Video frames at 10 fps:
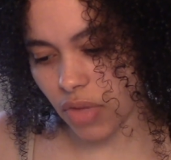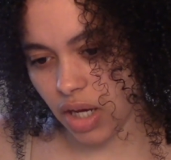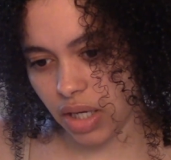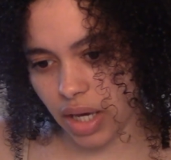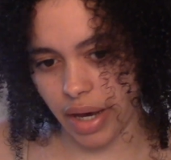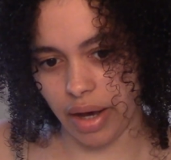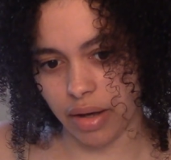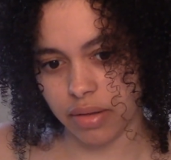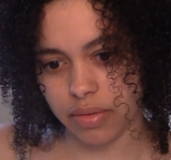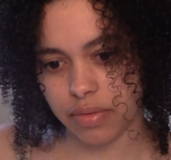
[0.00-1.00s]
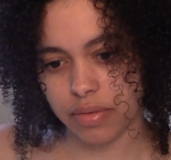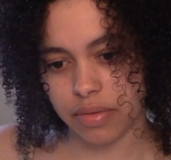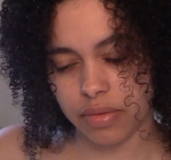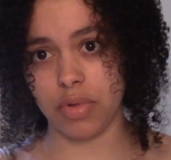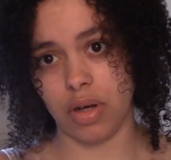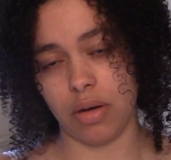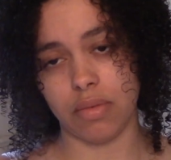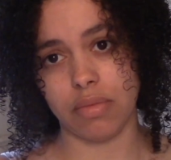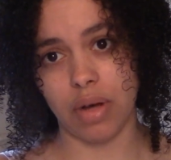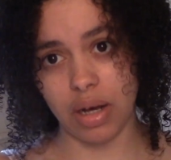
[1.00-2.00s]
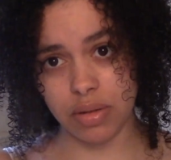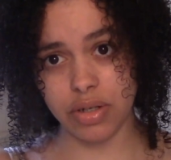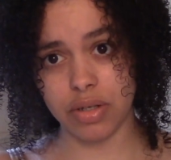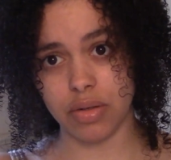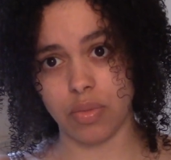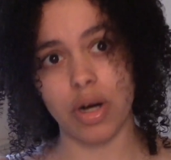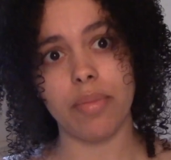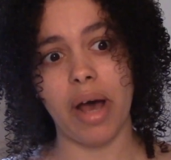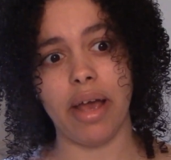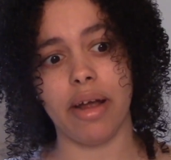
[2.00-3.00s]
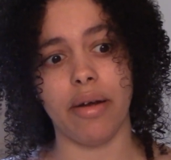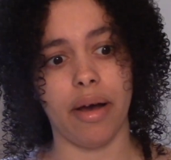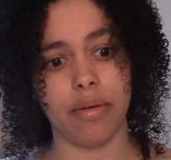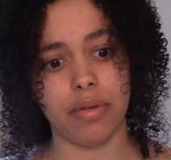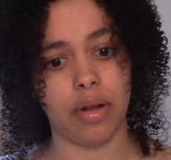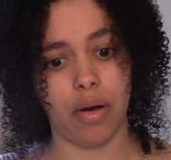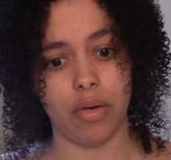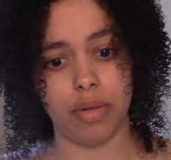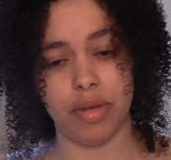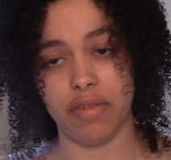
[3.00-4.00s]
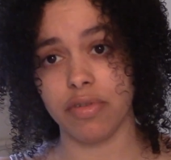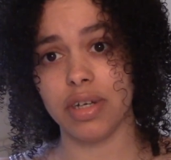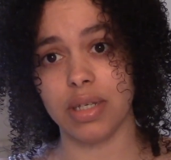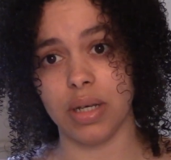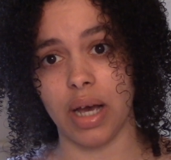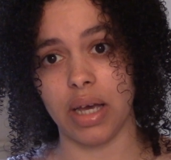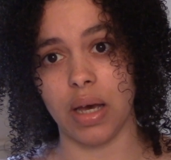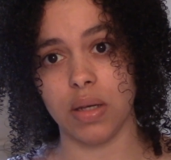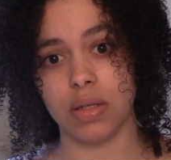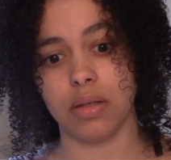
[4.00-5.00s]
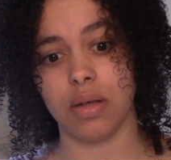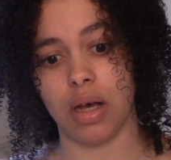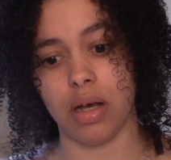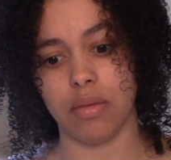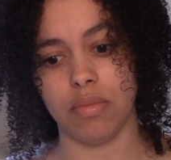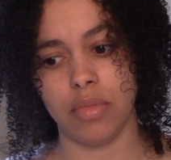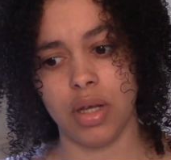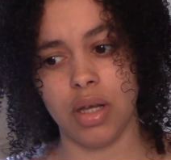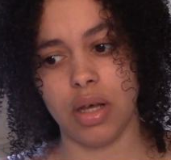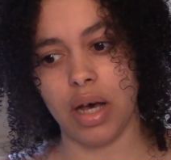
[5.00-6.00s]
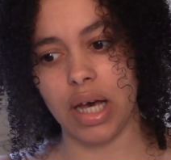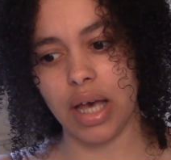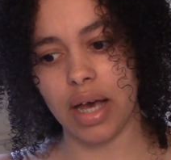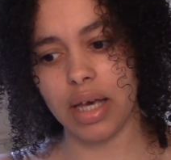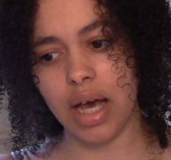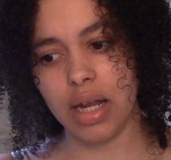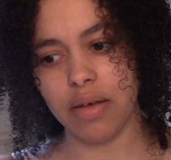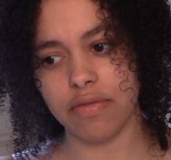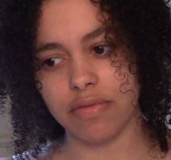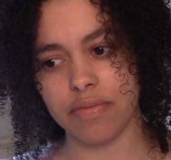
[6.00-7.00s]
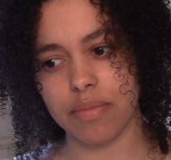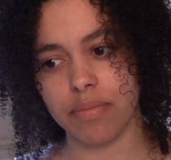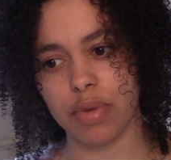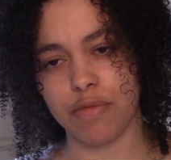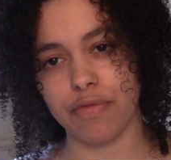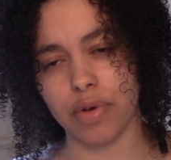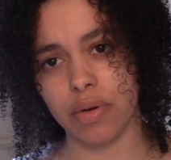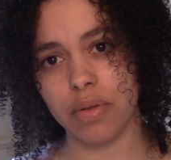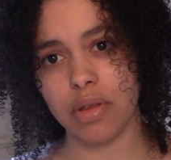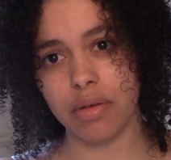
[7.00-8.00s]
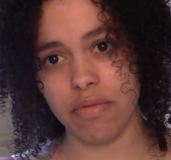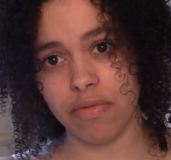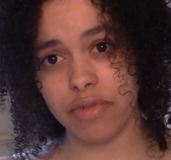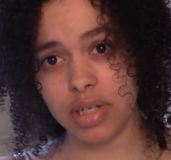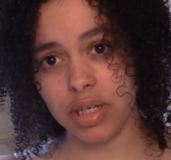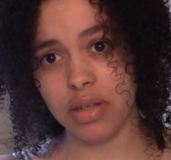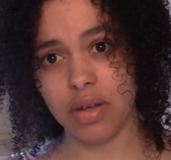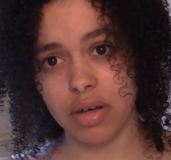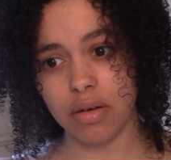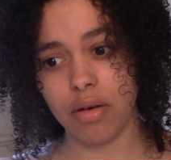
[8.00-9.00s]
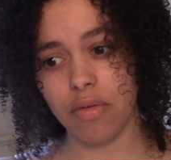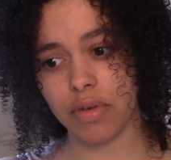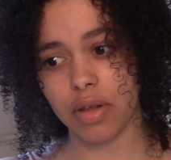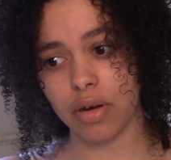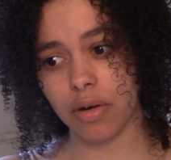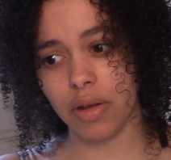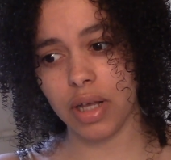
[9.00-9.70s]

yeah, you know, I would just wear my hair out. You know, it'd be frizzy, I guess. I kind of prefer the frizzy look over the curly